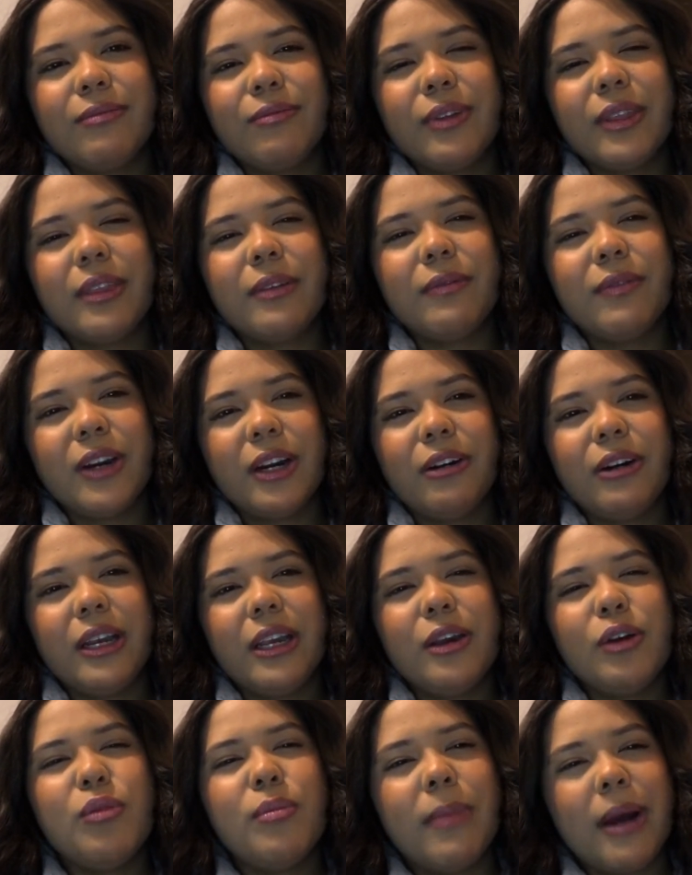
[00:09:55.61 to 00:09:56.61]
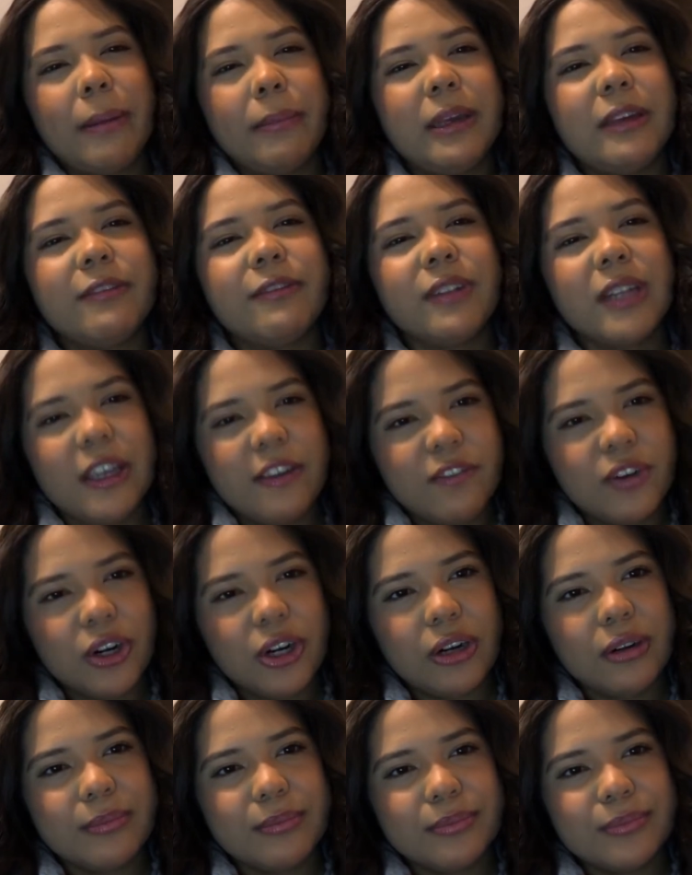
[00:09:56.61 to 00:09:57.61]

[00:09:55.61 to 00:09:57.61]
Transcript: with a very umami flavor.